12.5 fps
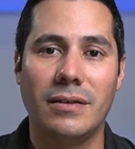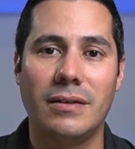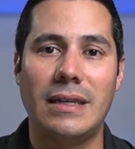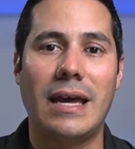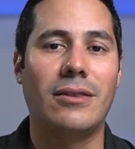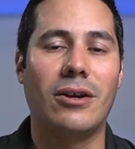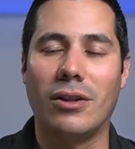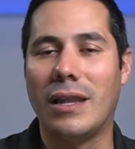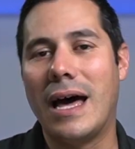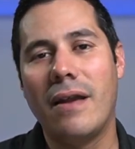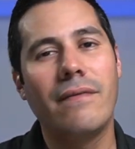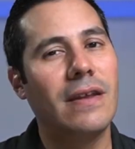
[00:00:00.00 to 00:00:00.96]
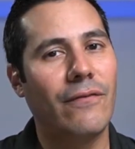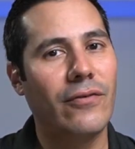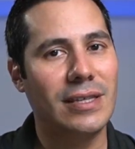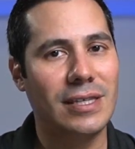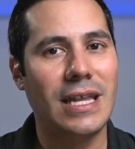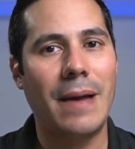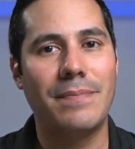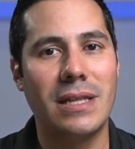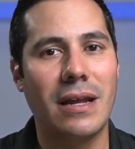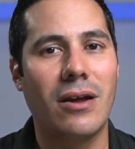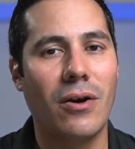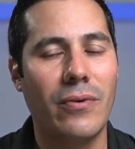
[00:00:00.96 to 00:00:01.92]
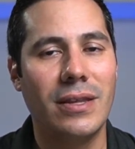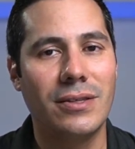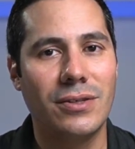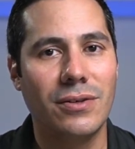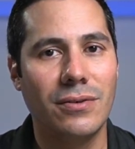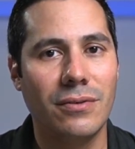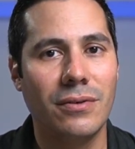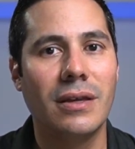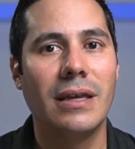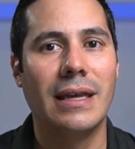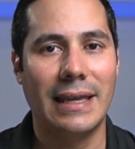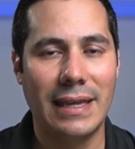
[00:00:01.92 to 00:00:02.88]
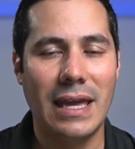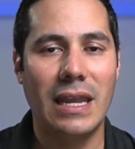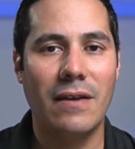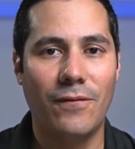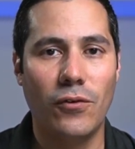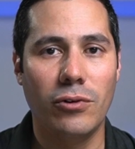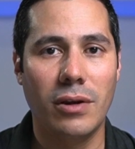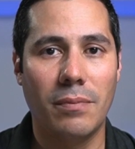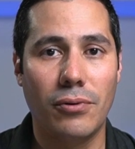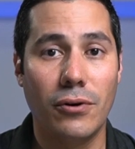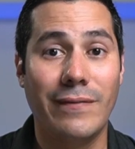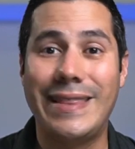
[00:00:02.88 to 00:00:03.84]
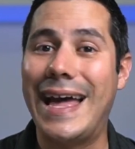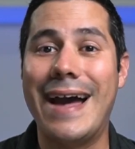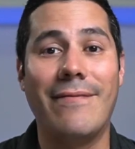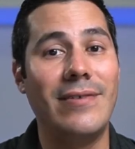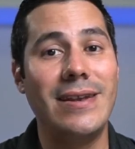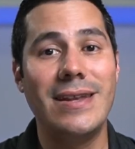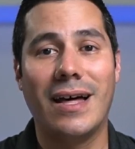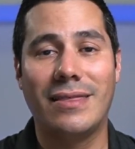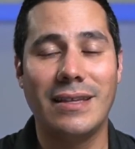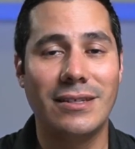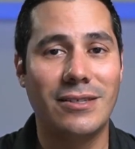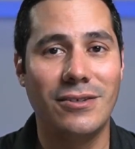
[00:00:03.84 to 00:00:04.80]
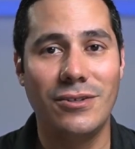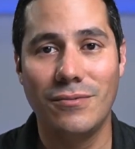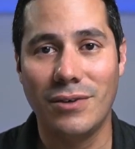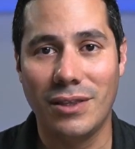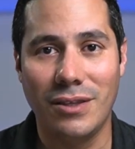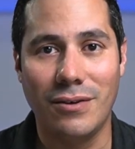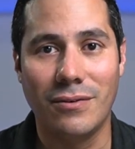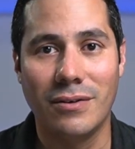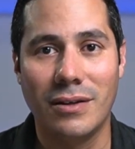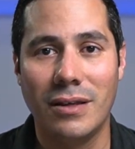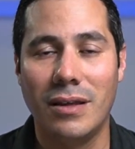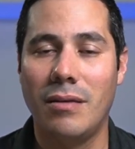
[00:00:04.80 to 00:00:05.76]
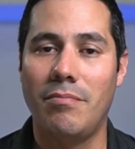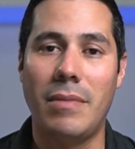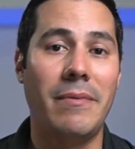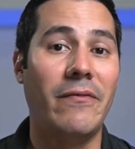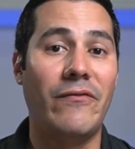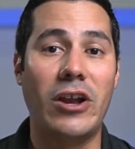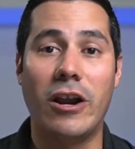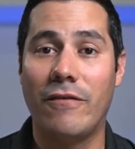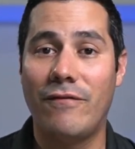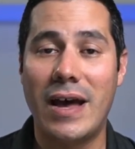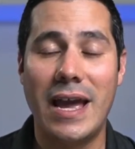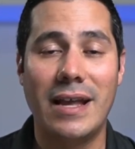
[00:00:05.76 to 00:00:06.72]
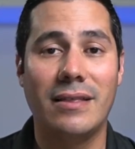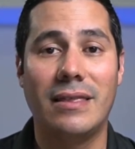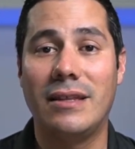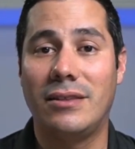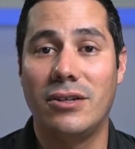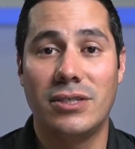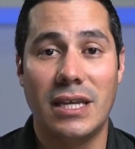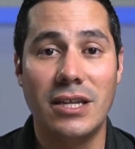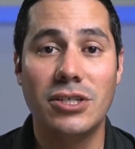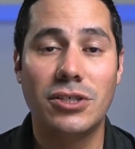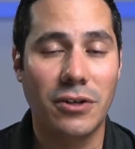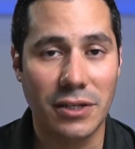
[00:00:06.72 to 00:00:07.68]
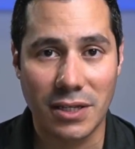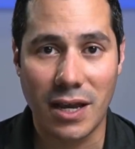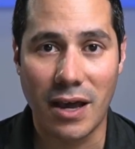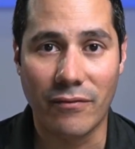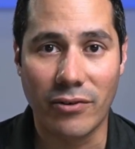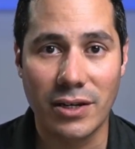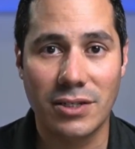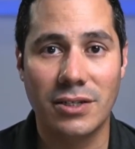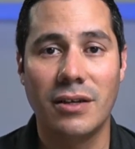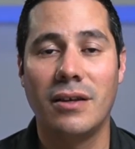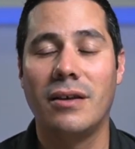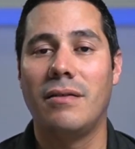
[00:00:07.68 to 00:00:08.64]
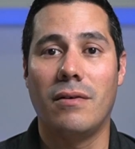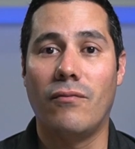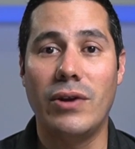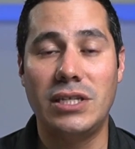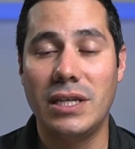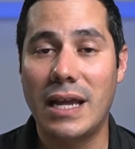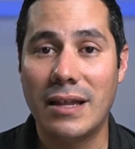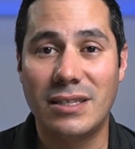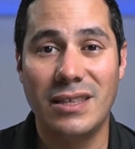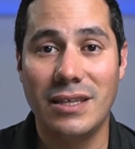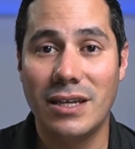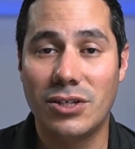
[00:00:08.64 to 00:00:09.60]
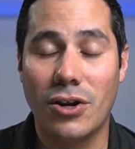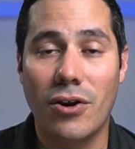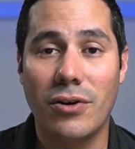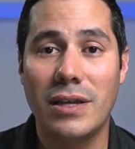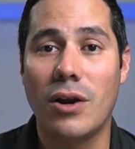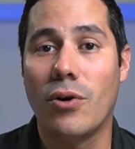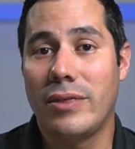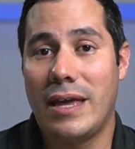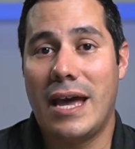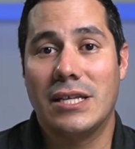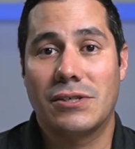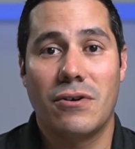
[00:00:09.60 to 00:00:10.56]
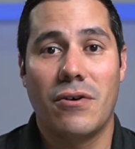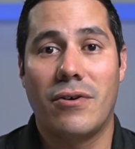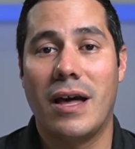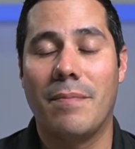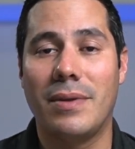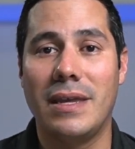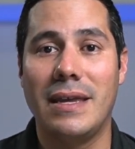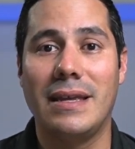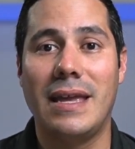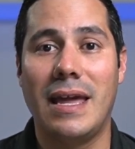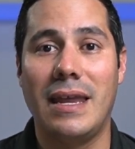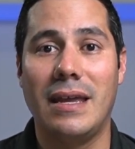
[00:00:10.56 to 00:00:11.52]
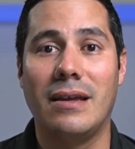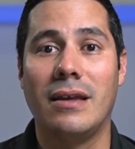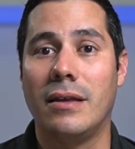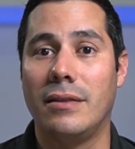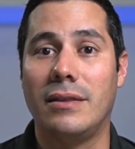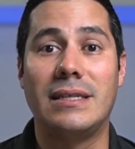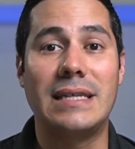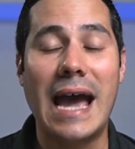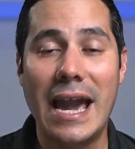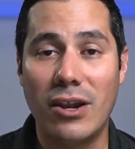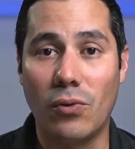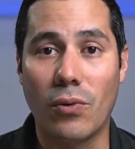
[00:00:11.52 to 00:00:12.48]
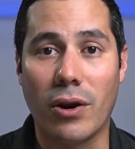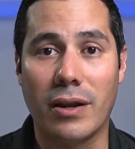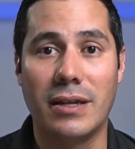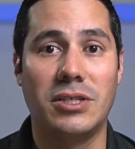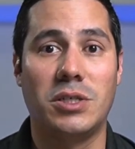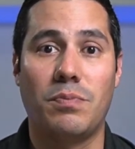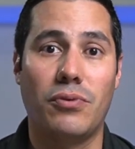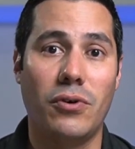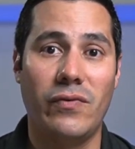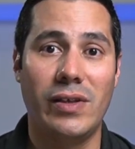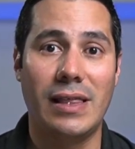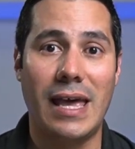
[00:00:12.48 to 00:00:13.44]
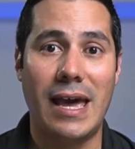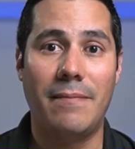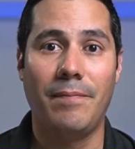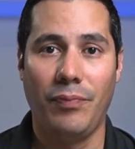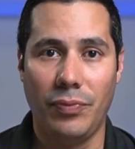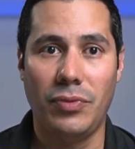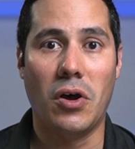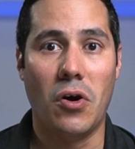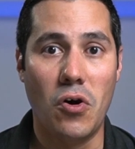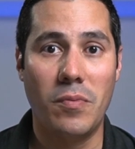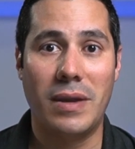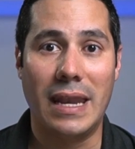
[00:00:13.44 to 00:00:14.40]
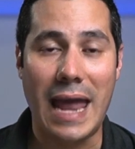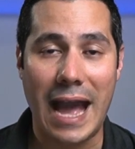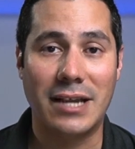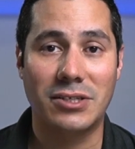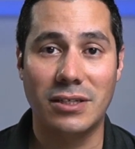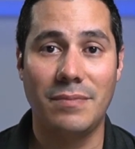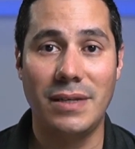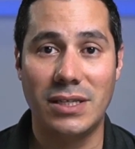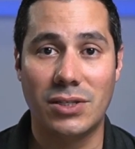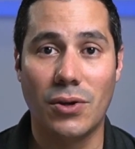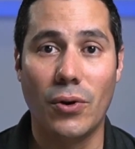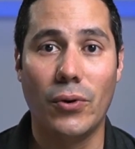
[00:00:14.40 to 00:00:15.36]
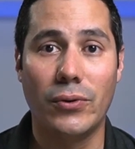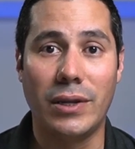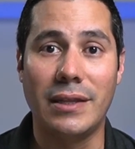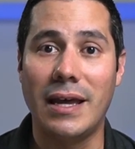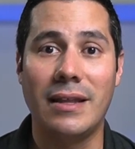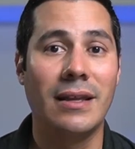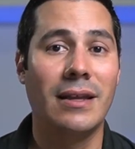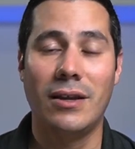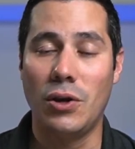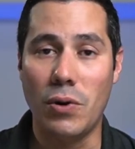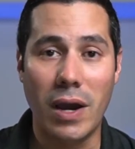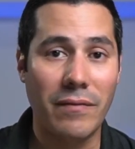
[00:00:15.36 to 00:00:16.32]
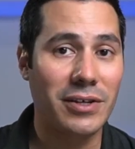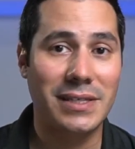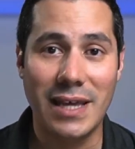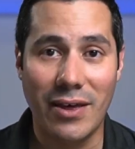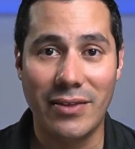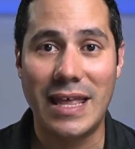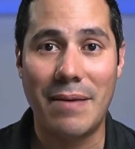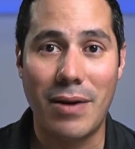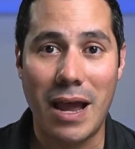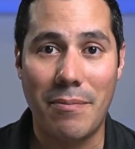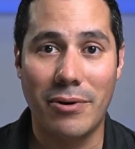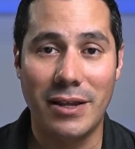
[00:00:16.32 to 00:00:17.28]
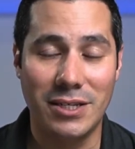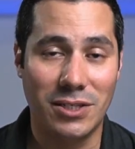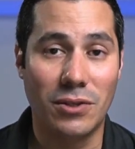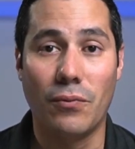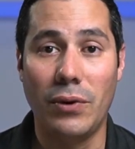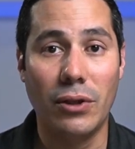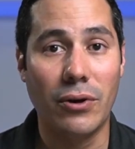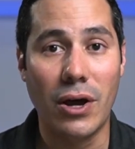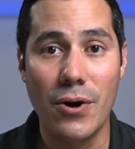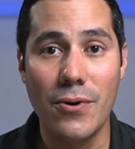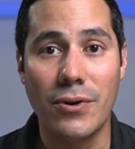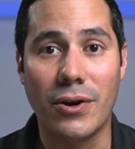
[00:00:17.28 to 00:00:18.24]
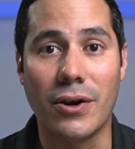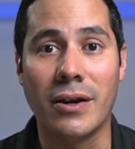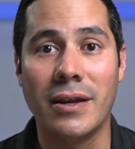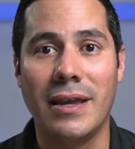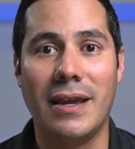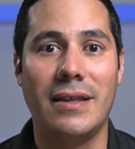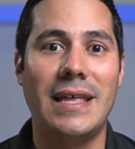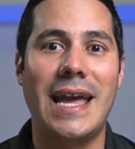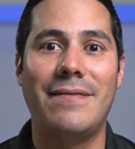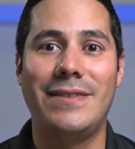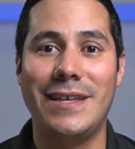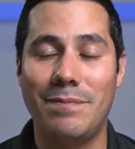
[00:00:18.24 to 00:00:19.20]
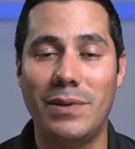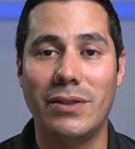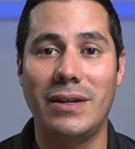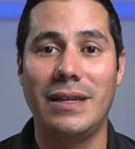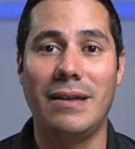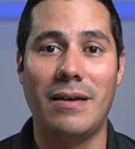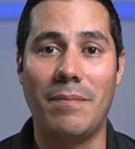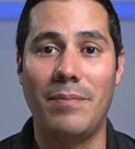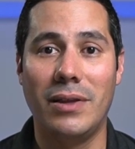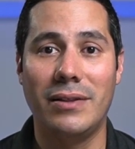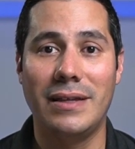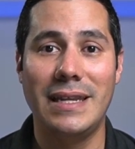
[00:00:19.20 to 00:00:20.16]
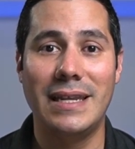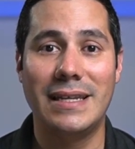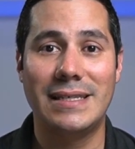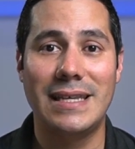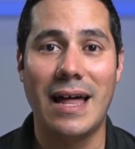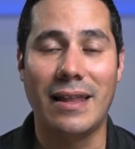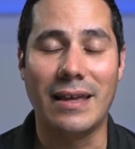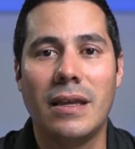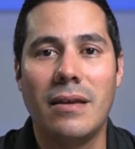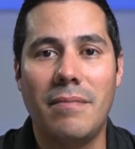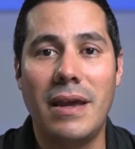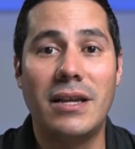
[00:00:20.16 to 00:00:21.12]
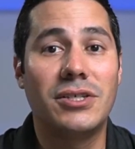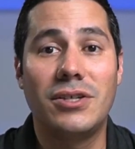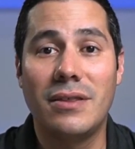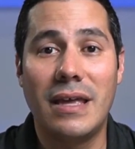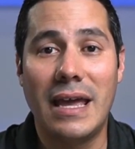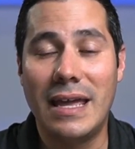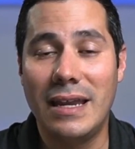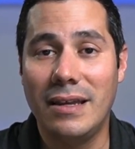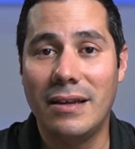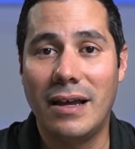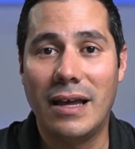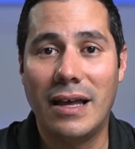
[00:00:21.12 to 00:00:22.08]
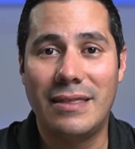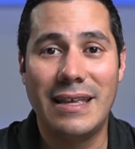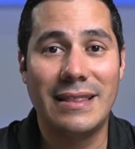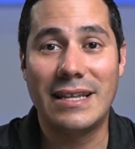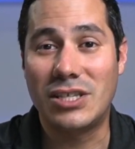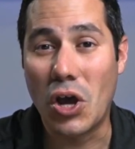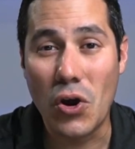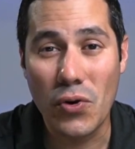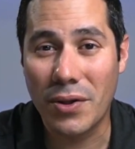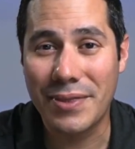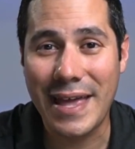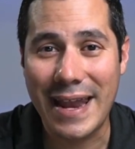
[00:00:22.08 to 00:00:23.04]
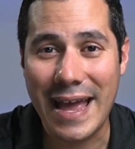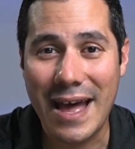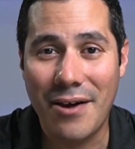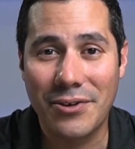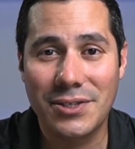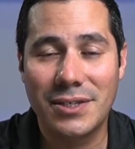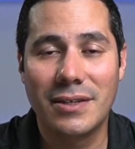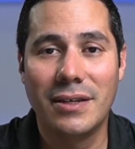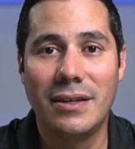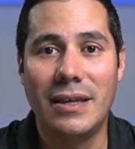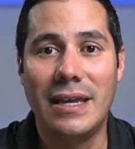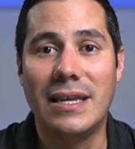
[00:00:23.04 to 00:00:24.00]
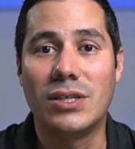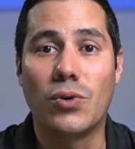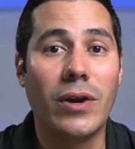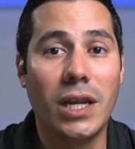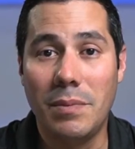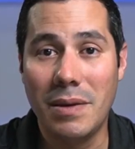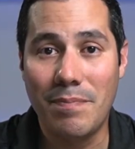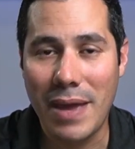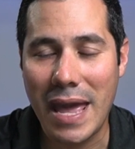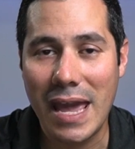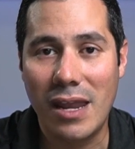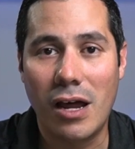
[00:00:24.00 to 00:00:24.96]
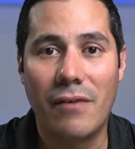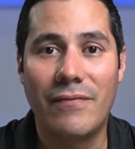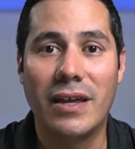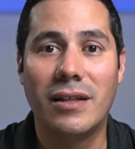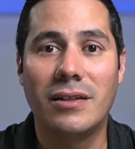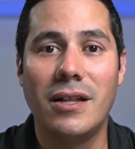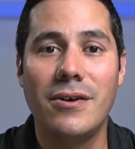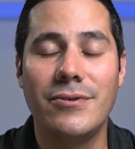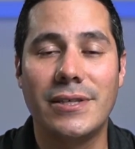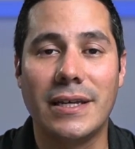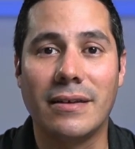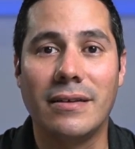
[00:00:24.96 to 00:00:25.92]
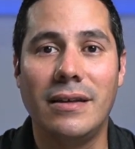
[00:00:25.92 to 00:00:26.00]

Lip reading: Now, there are a lot of different steps that go into getting fully approved that have nothing to do with you. Maybe verifying that there's insurance coverage, reaching out to the attorney or the escrow company and getting the title work and just proving that the home can actually be sold and that whoever's selling that property is the real owner and they have the ability to sell it. Making sure that any thing that's owed on that house is going to be paid off at closing.